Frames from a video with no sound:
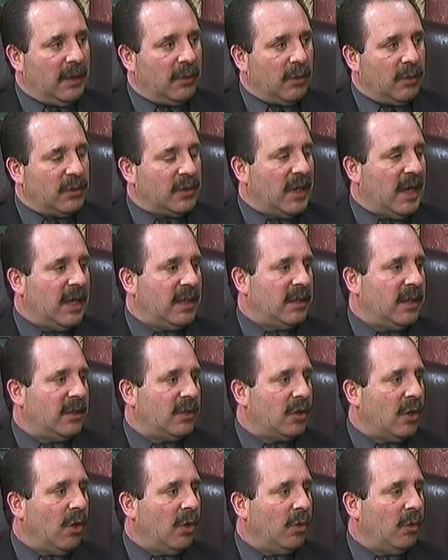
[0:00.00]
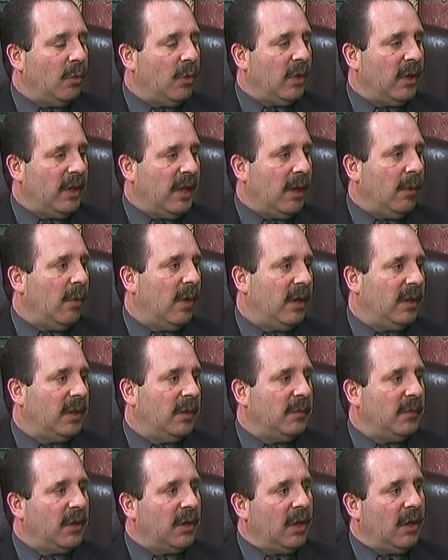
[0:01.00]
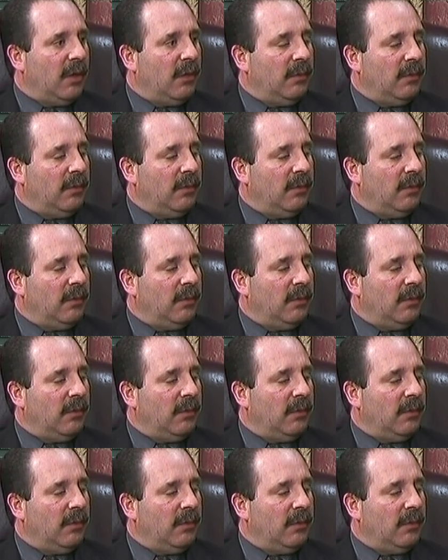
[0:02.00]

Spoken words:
those assets go to where they want them to go.